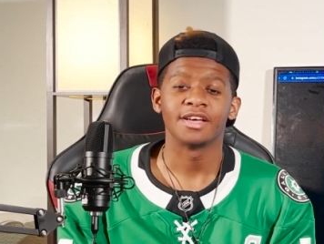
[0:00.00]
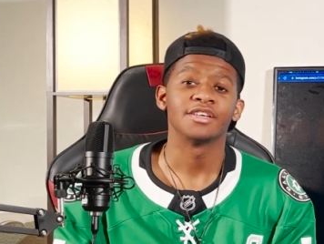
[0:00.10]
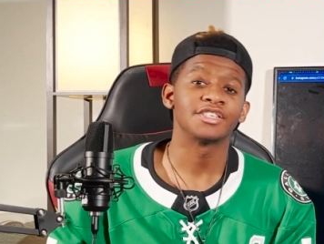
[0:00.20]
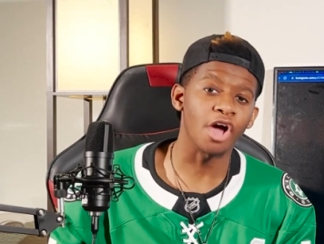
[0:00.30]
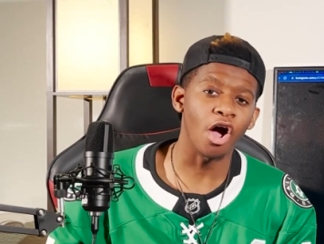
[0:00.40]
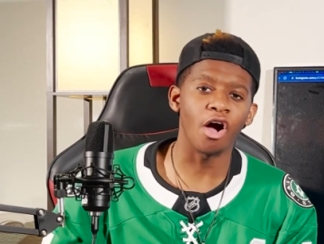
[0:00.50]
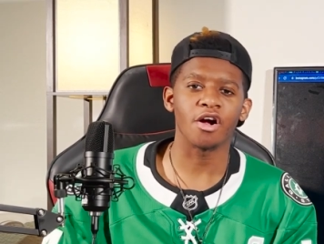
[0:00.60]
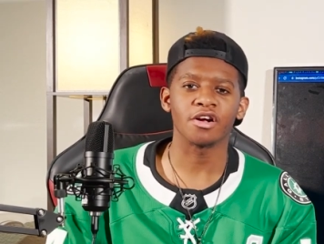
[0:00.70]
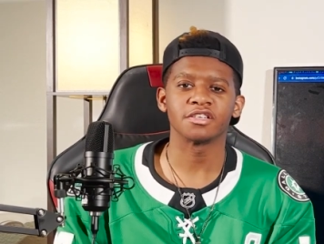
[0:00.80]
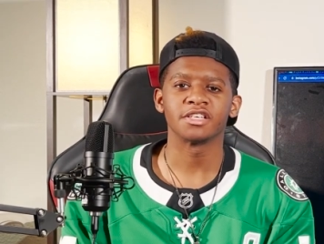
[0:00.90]

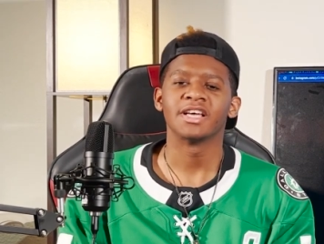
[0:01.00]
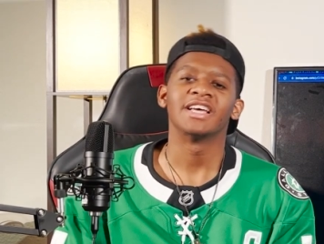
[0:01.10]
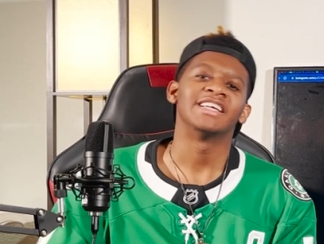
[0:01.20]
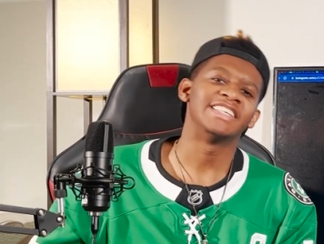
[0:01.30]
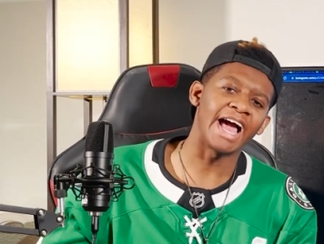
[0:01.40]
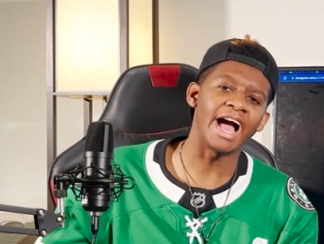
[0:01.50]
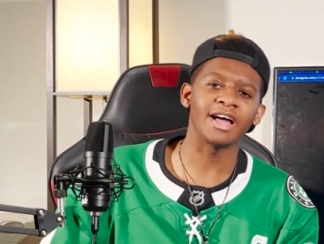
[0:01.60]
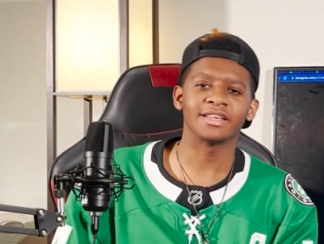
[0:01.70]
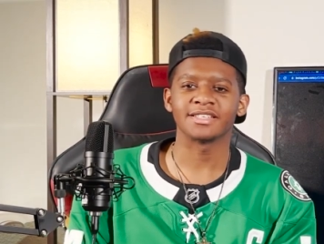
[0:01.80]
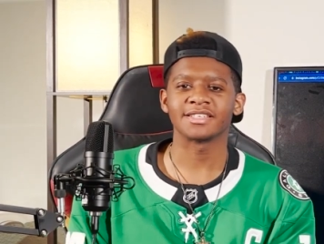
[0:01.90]
Stars.
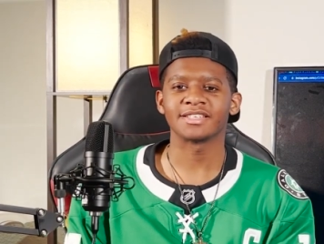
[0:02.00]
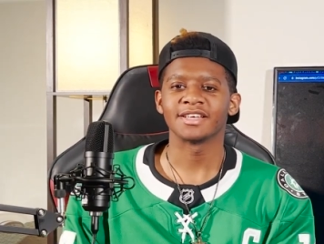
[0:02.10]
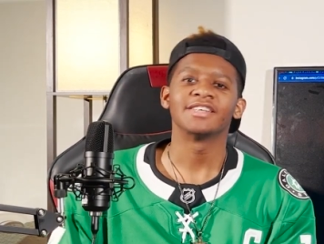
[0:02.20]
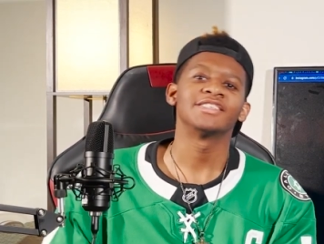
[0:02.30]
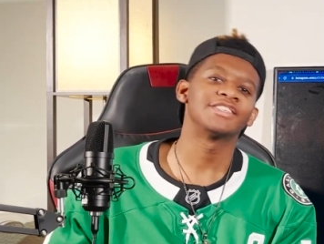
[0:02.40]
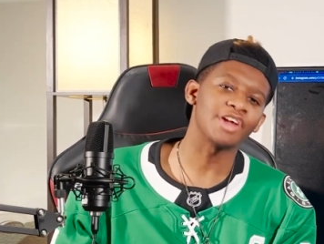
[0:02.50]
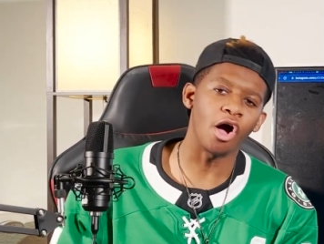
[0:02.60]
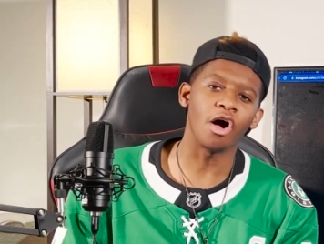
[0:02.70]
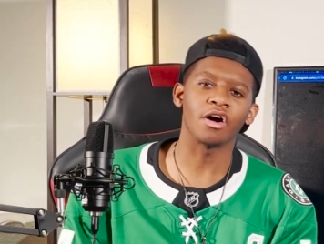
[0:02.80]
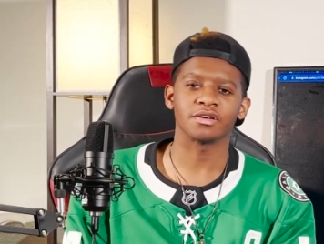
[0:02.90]
Dallas
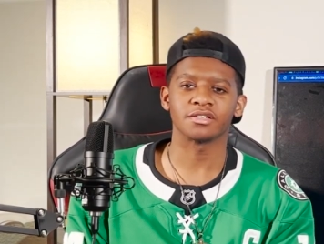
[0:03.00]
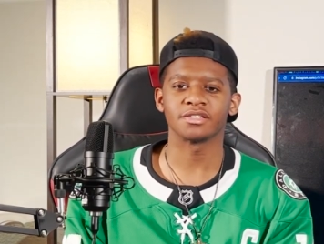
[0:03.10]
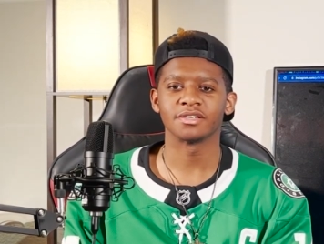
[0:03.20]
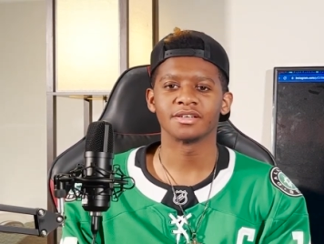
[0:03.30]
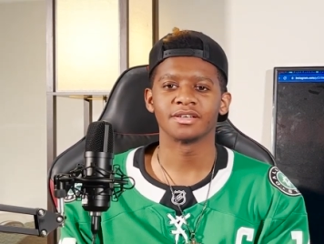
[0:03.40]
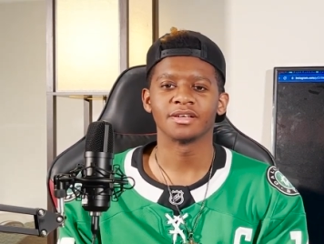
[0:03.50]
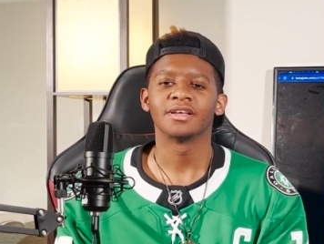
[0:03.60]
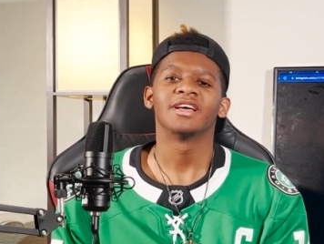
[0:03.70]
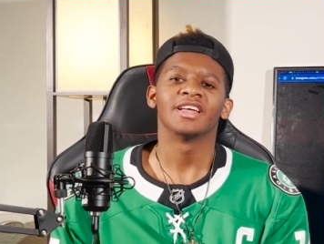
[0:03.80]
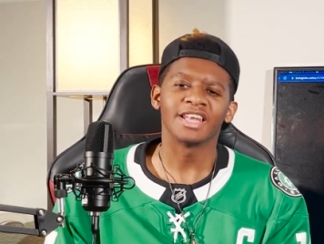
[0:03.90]

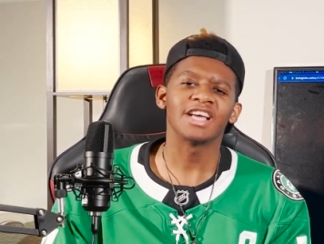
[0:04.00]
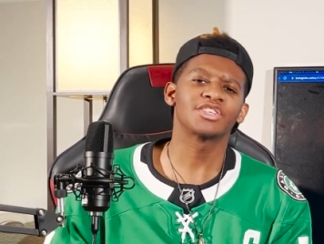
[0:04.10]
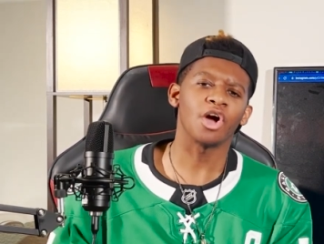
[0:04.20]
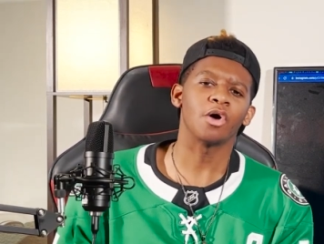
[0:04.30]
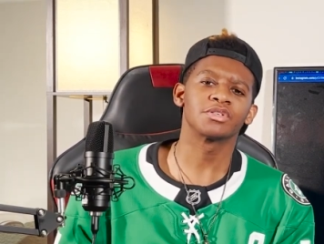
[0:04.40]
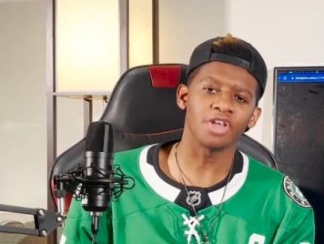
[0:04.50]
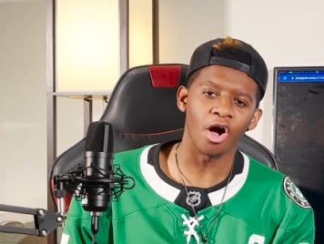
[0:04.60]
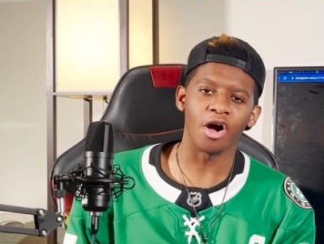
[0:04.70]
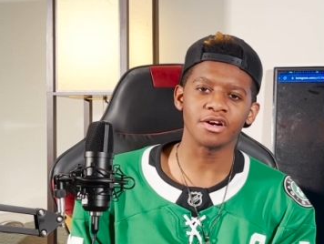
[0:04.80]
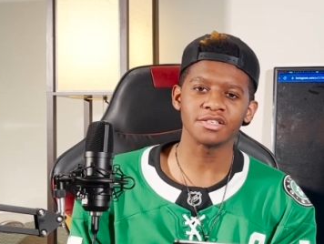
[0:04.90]
Stars. Let's go,
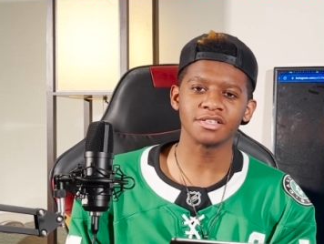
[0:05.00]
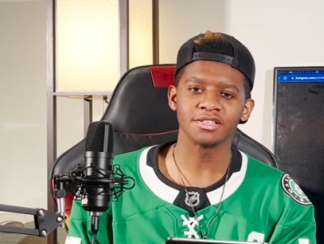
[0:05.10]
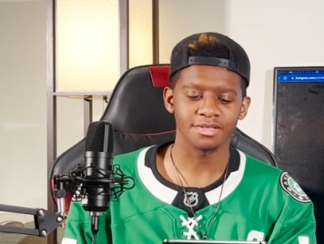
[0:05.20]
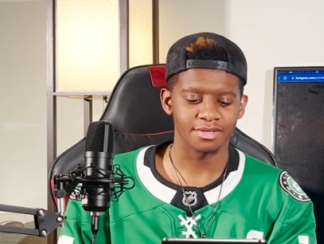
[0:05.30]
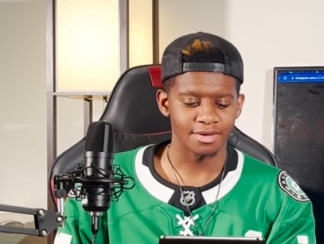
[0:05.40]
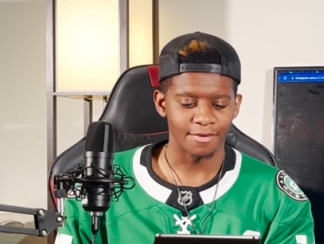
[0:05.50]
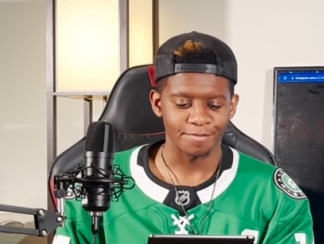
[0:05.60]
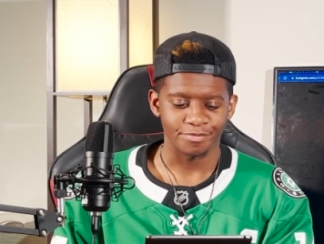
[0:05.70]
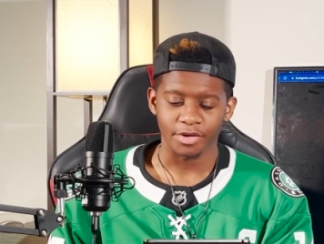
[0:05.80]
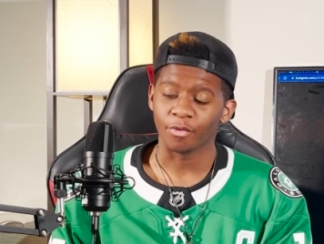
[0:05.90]
Stars.
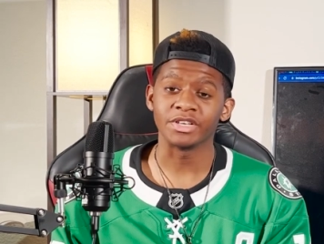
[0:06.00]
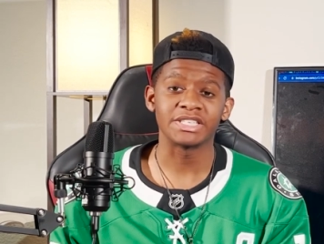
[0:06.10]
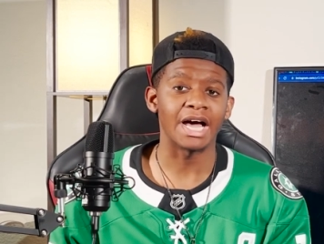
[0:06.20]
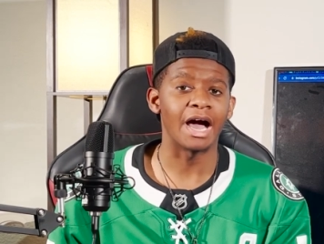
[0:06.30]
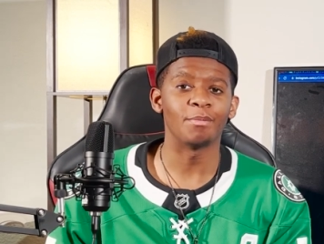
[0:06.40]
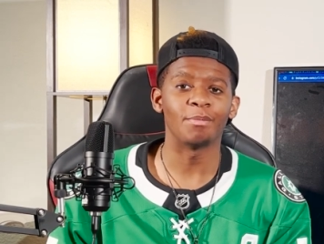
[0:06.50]
We tied